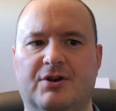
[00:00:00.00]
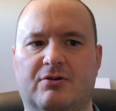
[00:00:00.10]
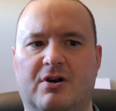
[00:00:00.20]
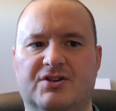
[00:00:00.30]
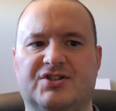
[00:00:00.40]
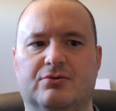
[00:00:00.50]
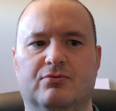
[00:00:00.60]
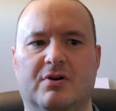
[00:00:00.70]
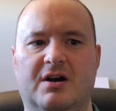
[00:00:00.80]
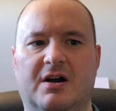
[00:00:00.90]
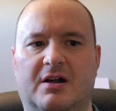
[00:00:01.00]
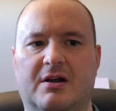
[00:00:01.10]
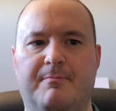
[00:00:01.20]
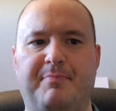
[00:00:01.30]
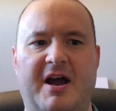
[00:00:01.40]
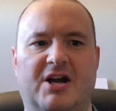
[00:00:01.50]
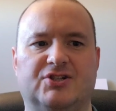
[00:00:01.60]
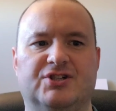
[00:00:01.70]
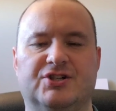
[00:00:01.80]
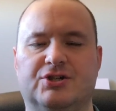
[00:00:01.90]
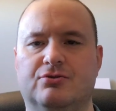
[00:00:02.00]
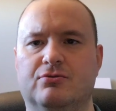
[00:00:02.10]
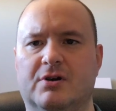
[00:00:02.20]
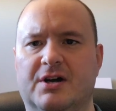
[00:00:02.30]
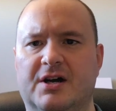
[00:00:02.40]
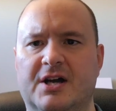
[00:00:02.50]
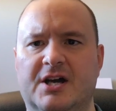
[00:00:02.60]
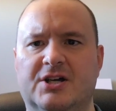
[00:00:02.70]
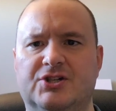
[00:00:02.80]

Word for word: they're also uh, compassionate to uh,